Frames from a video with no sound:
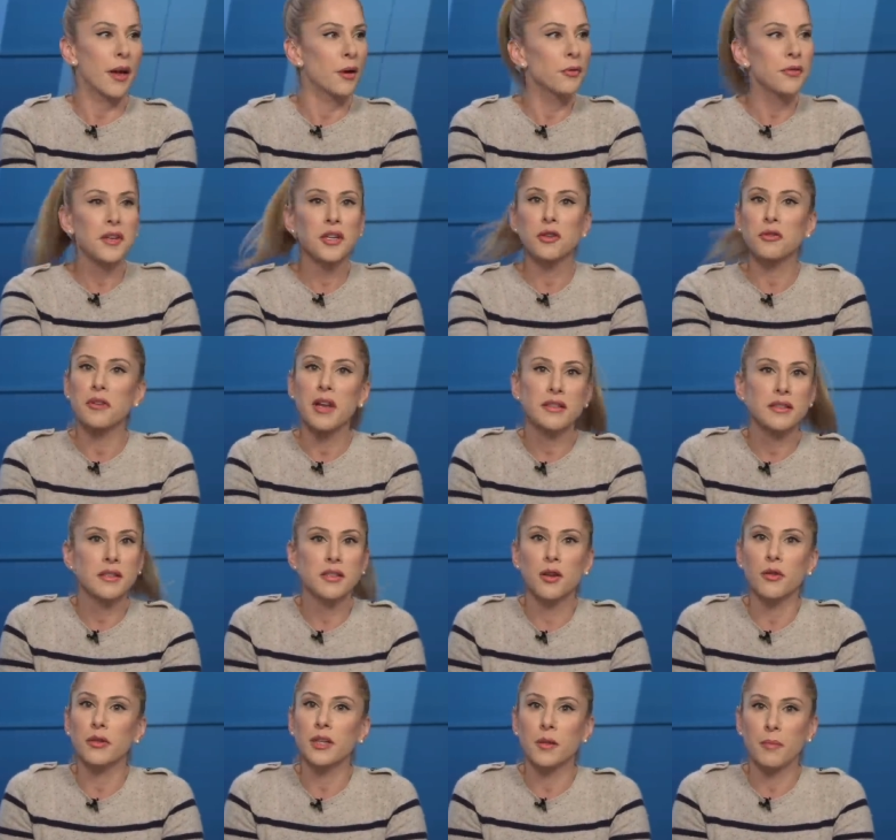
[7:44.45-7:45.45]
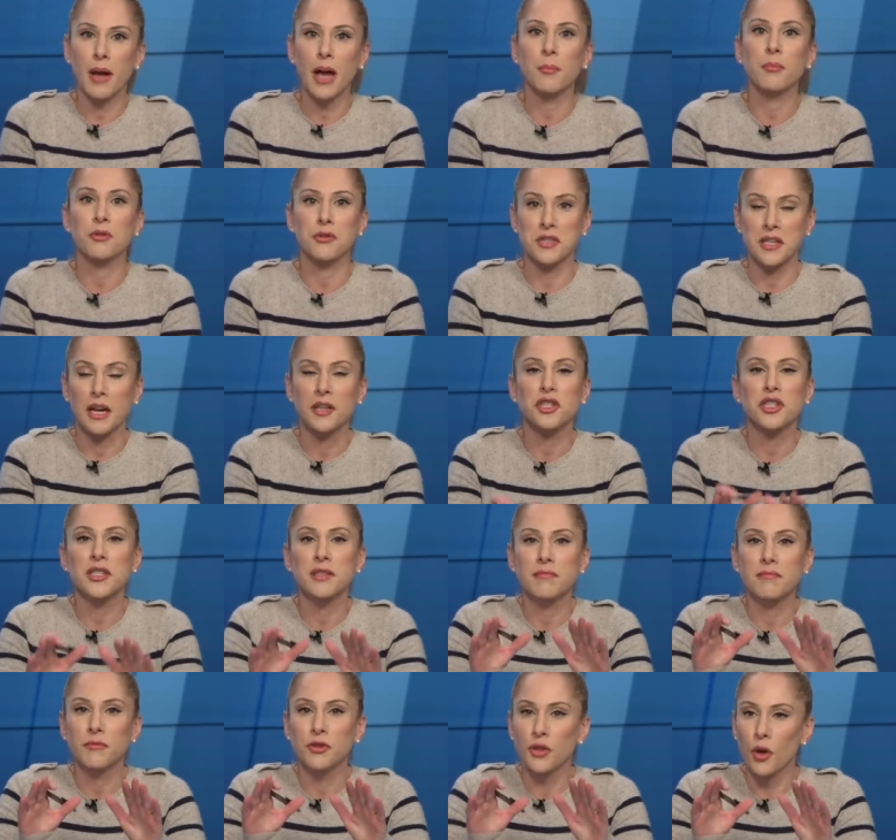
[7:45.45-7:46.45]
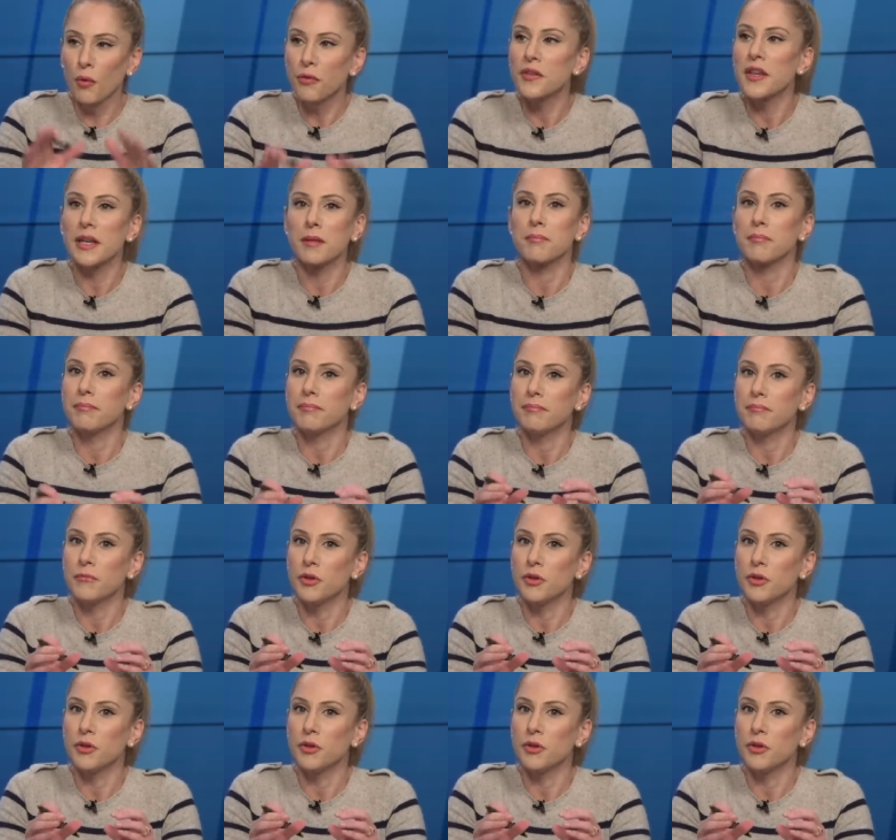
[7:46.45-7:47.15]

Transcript: I don't think you're necessarily a bad person. I just don't think